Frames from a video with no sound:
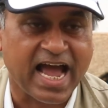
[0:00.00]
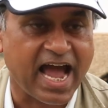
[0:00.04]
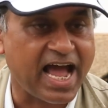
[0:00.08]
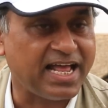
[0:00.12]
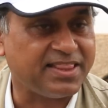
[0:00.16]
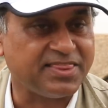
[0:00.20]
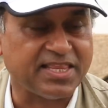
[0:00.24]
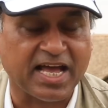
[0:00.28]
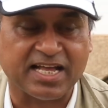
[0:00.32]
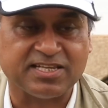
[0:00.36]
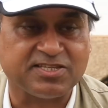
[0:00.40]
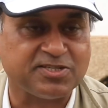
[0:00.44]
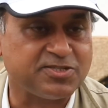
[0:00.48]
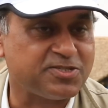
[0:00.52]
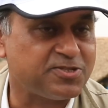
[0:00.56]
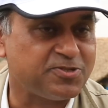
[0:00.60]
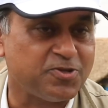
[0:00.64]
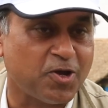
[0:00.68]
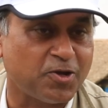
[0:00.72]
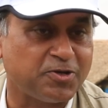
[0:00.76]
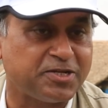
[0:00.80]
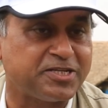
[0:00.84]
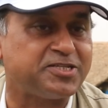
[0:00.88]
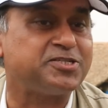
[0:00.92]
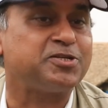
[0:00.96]
and that's
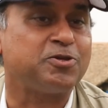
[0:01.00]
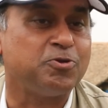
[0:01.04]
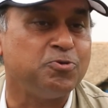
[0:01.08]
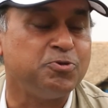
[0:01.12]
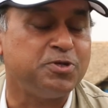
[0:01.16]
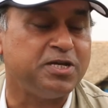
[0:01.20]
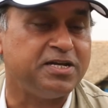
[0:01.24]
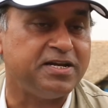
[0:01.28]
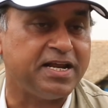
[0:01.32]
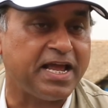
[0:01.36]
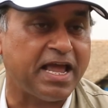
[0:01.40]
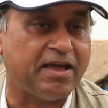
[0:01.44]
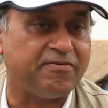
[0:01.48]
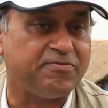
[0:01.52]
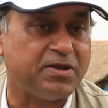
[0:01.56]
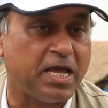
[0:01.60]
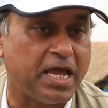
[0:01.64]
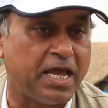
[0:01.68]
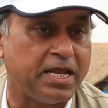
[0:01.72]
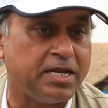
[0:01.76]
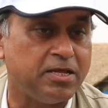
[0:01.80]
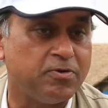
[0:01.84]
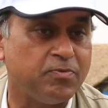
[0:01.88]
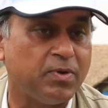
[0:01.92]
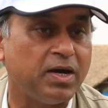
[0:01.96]
not excluding
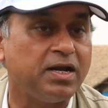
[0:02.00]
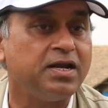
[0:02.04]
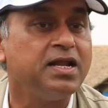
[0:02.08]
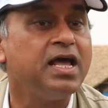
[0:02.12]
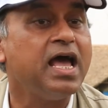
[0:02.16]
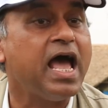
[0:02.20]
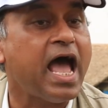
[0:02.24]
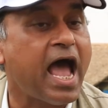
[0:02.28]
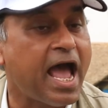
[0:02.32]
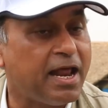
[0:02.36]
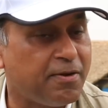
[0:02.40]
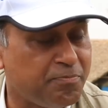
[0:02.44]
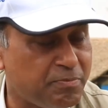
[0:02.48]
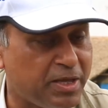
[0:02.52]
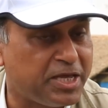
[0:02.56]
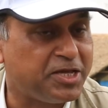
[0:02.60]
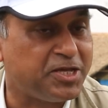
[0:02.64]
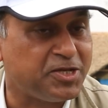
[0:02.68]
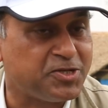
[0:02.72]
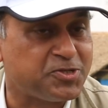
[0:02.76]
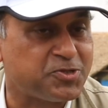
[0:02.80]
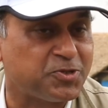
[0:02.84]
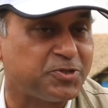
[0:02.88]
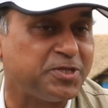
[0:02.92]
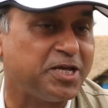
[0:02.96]
anyone and
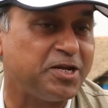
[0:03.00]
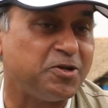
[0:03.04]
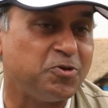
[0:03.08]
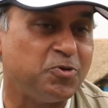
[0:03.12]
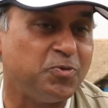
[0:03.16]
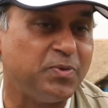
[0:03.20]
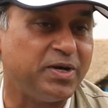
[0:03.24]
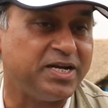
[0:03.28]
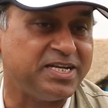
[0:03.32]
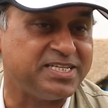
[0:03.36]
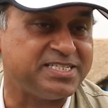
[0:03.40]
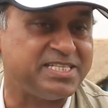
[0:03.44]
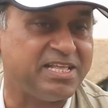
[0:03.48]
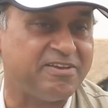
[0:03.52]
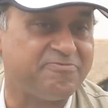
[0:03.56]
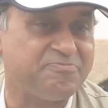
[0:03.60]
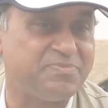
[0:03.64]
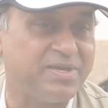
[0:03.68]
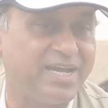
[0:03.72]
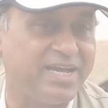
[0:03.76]
making sure that no one is left